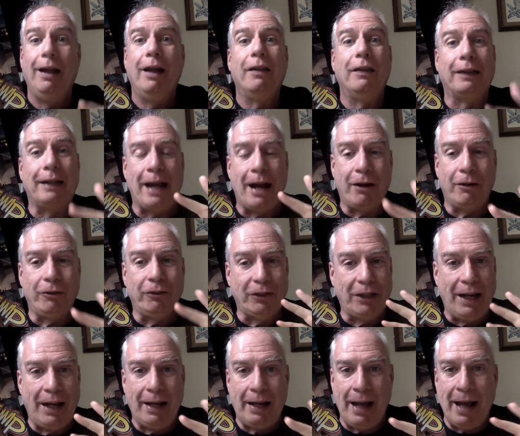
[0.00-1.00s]
The characters
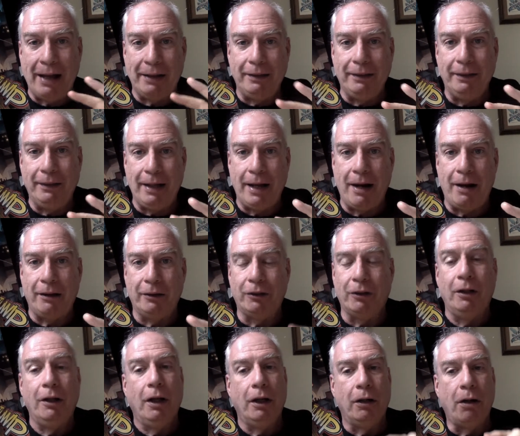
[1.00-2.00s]
can't act in
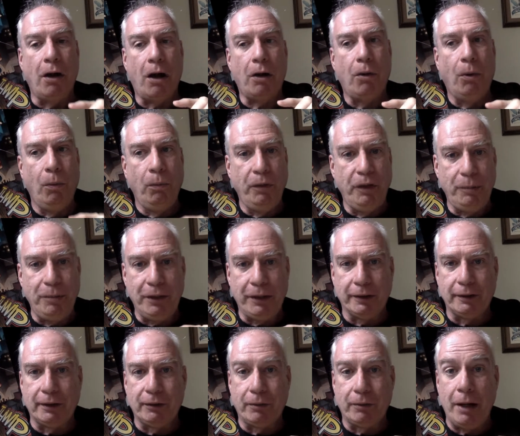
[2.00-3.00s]
character, not only
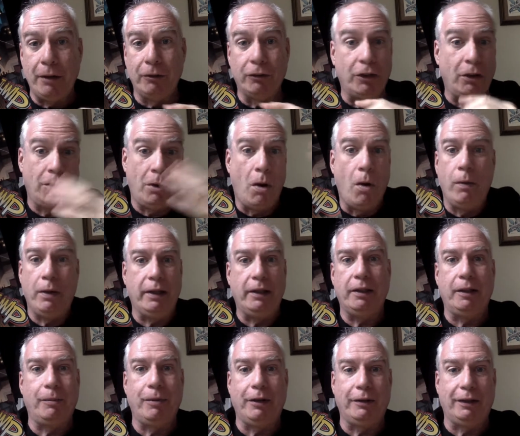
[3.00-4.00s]
because the writers don't know
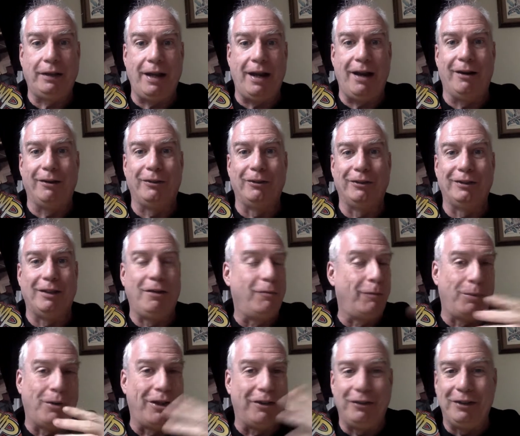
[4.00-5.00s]
anything about the characters, never
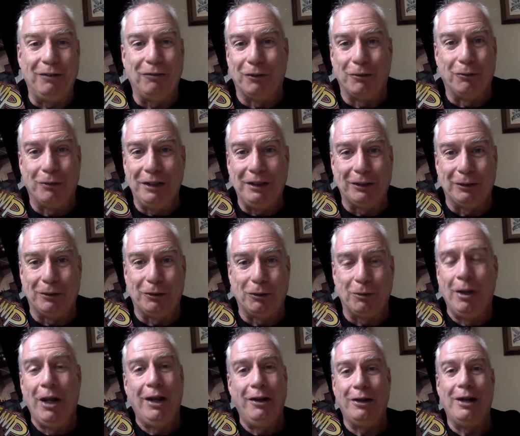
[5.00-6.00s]
bothered even to research
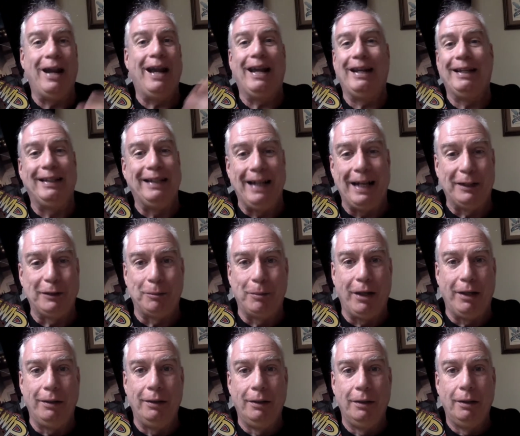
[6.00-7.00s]
them. You're handed the X
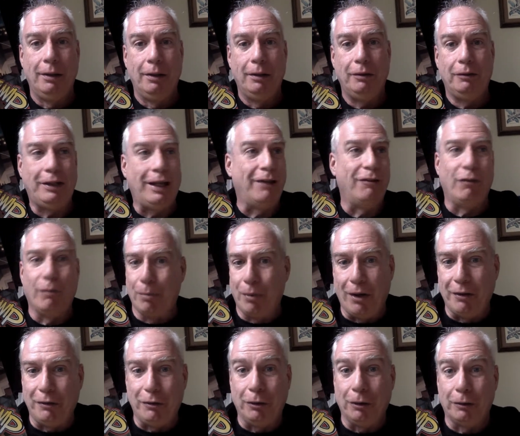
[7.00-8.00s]
Men, you can't even
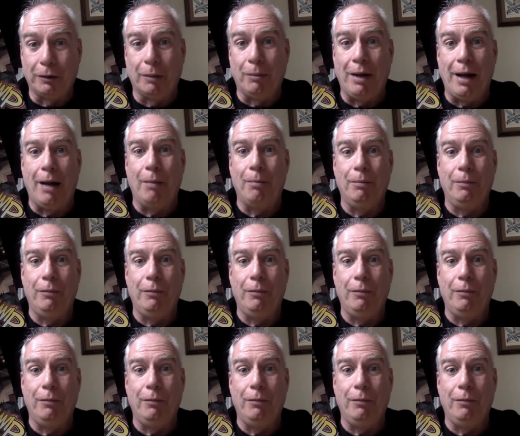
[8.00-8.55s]
bother to look them up,